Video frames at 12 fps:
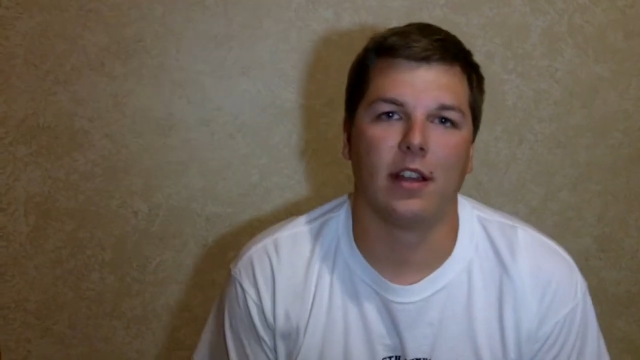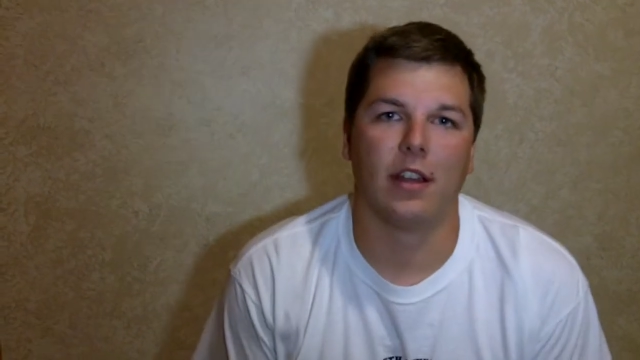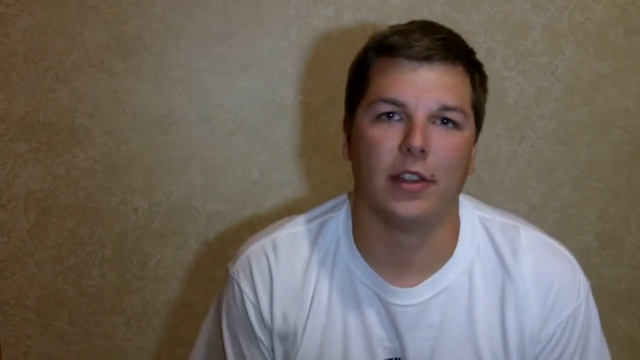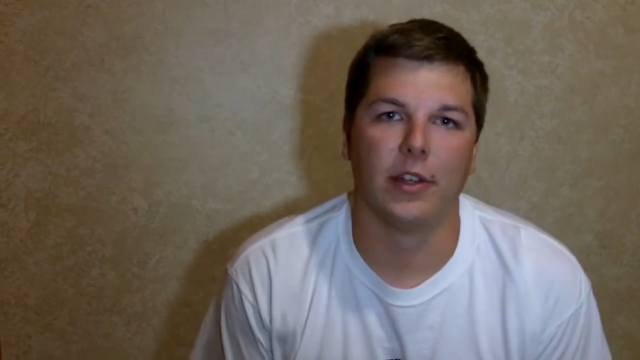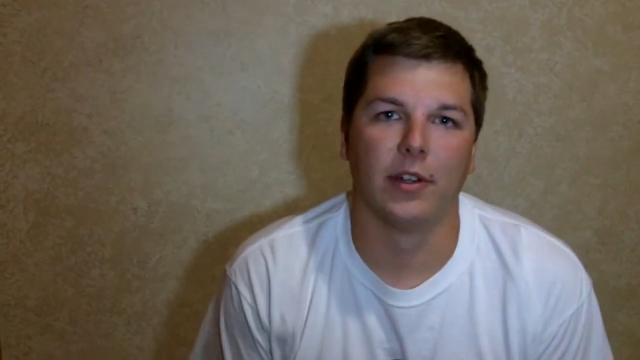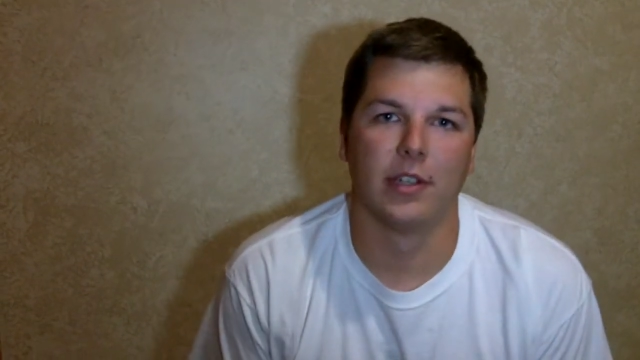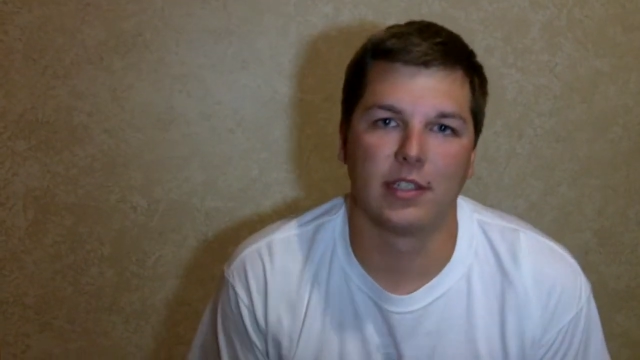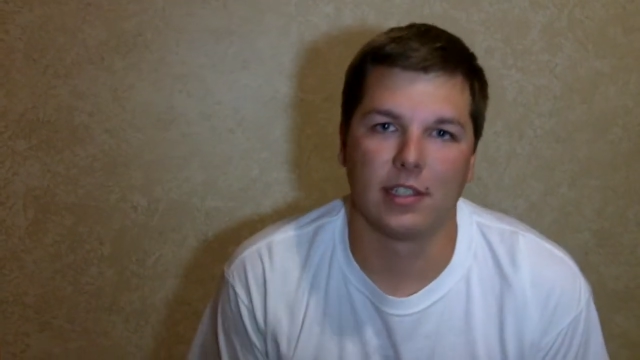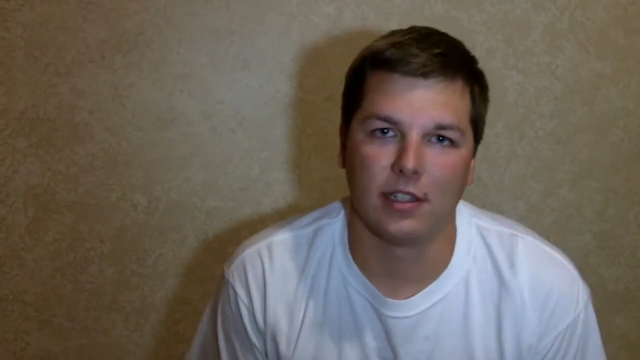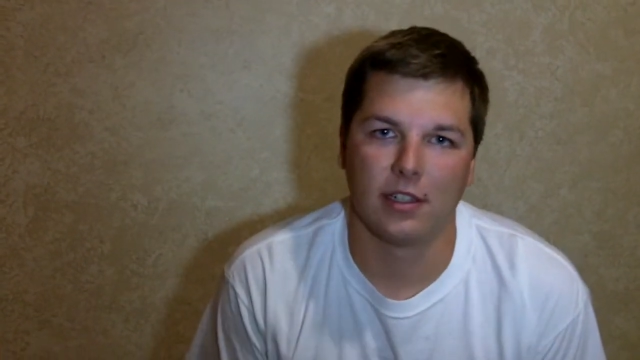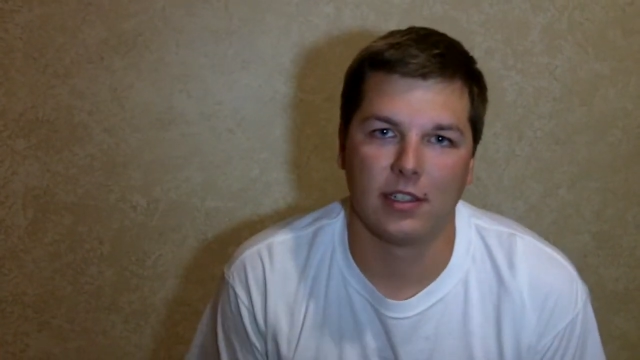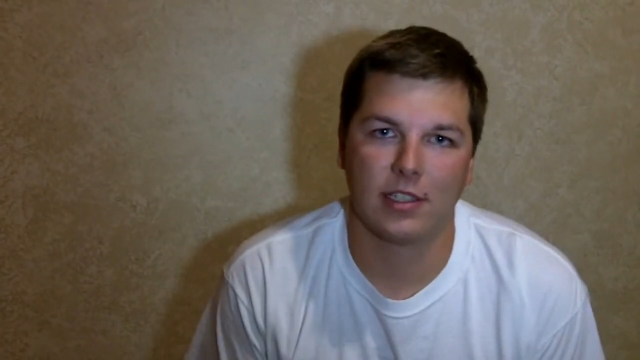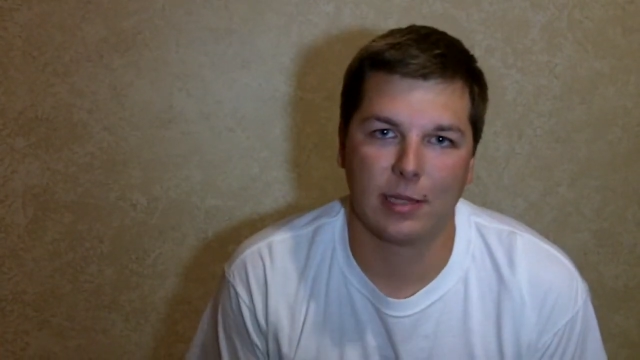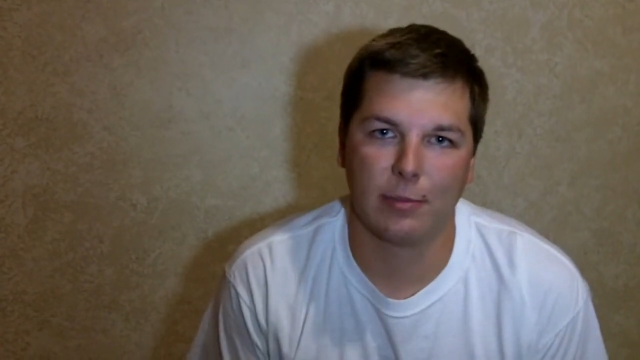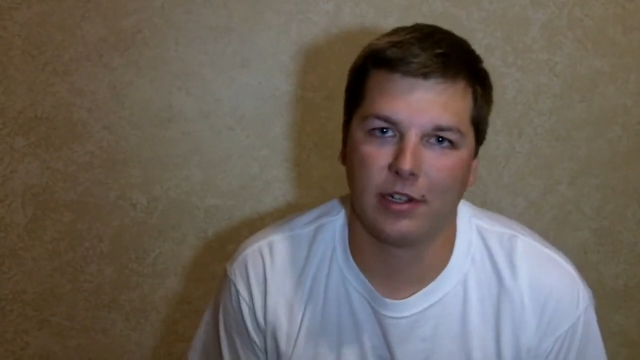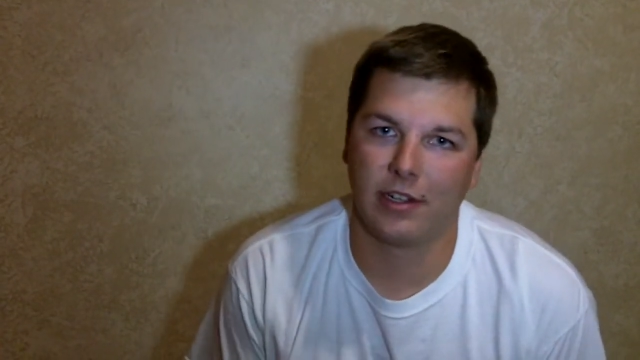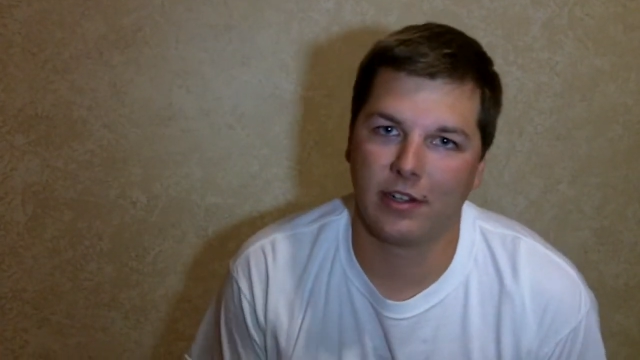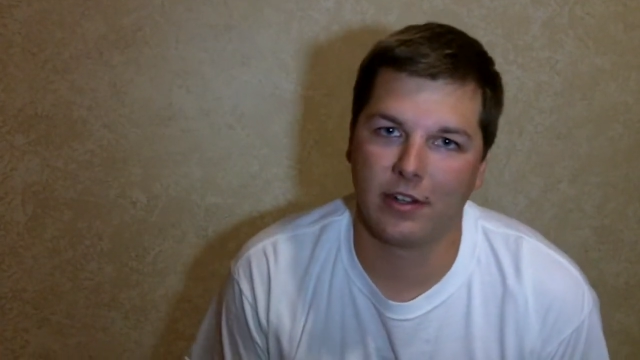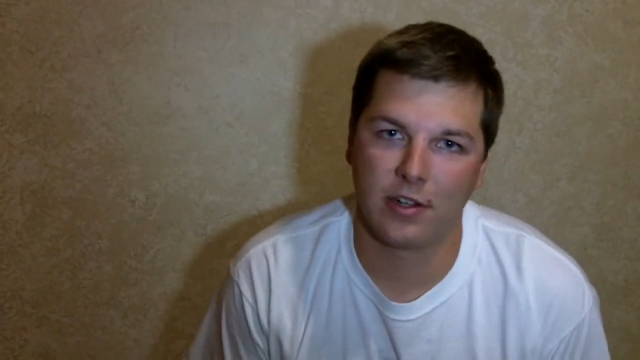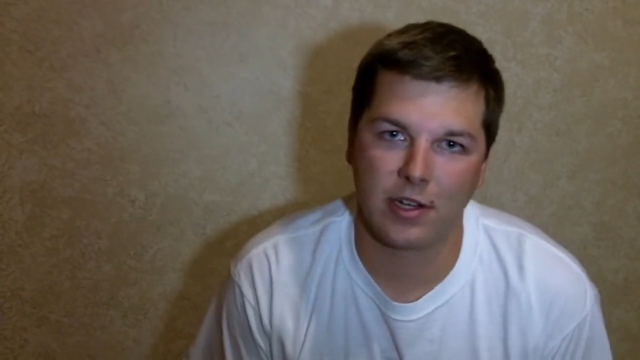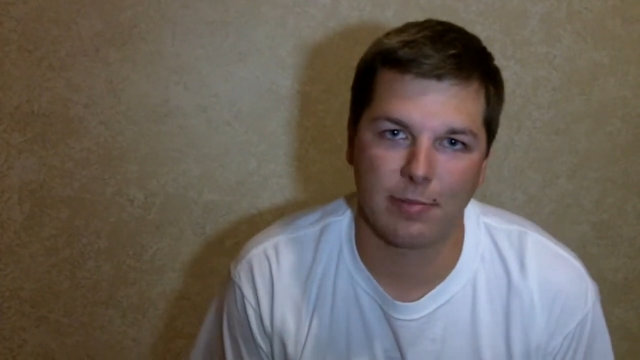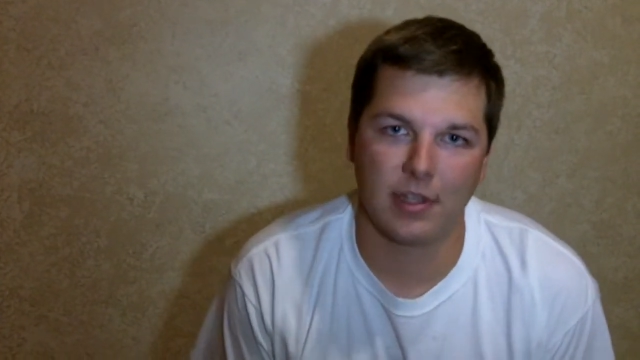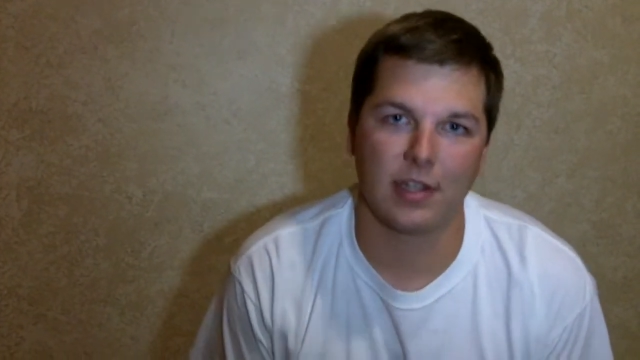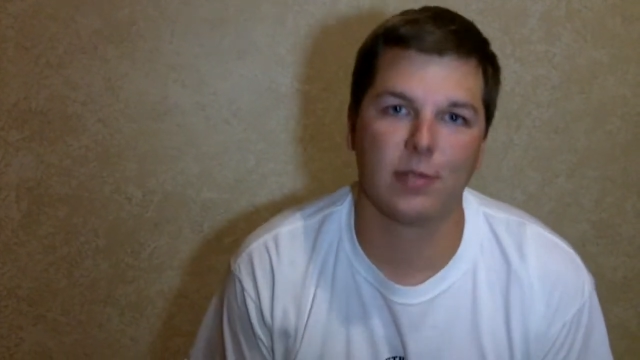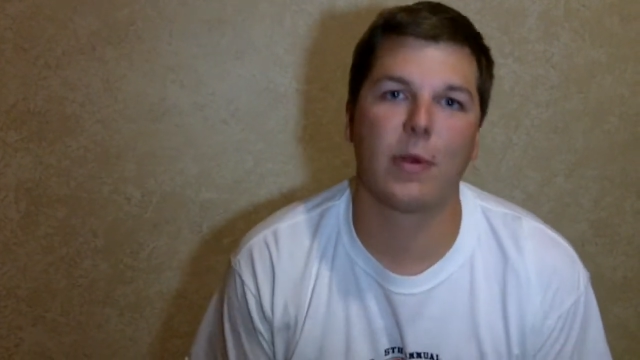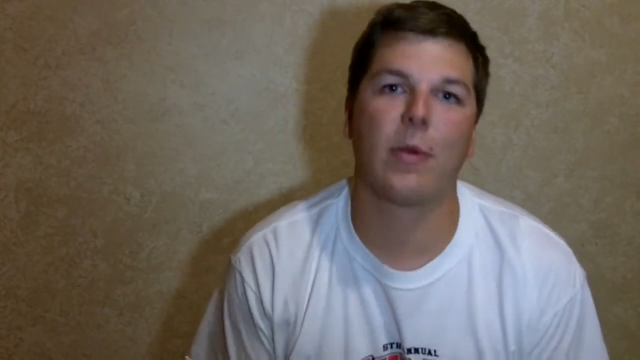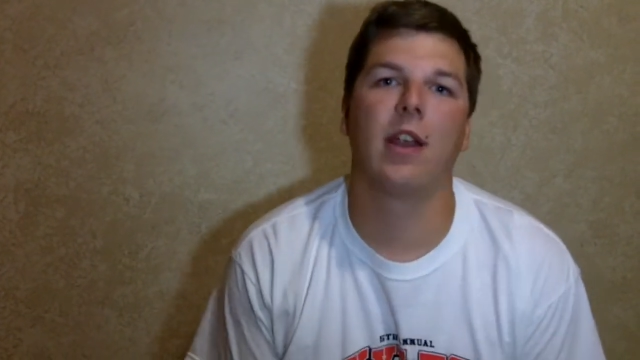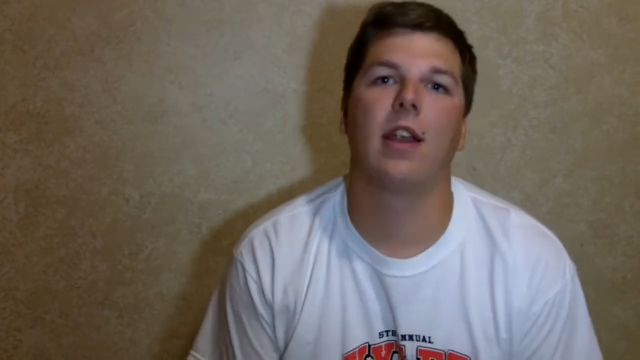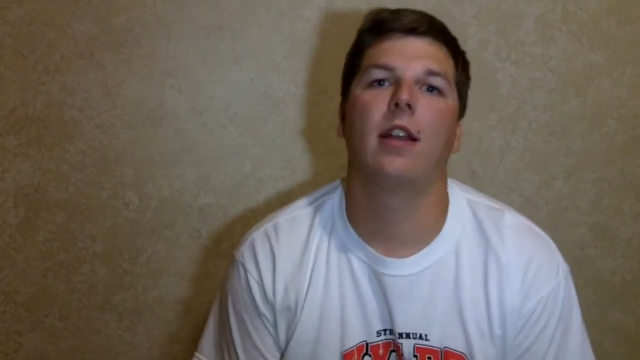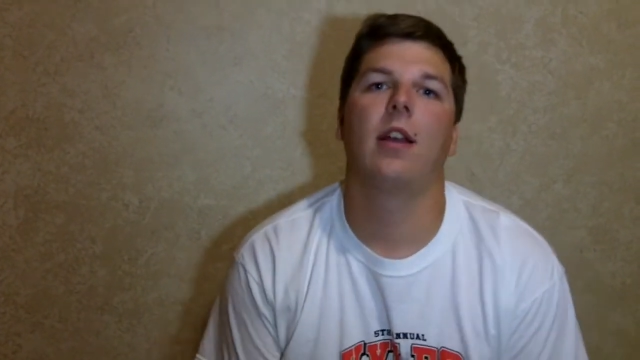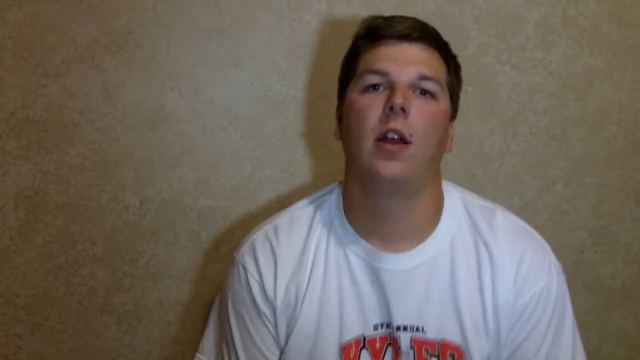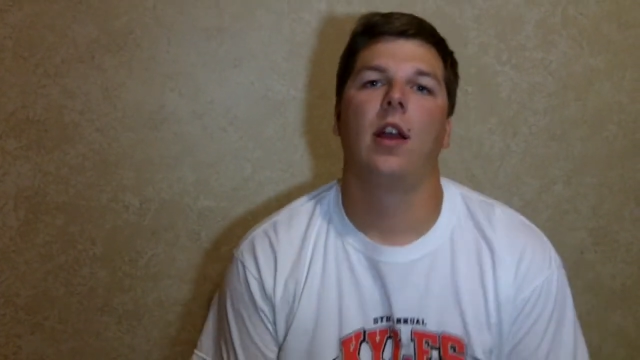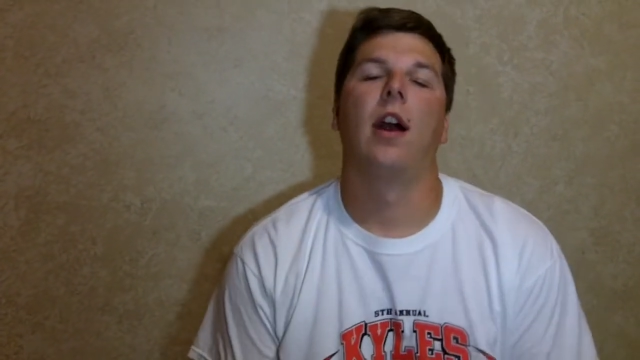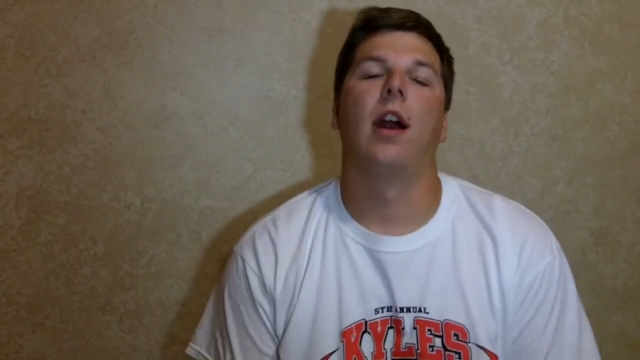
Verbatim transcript: uh, there is a summer internship that is required.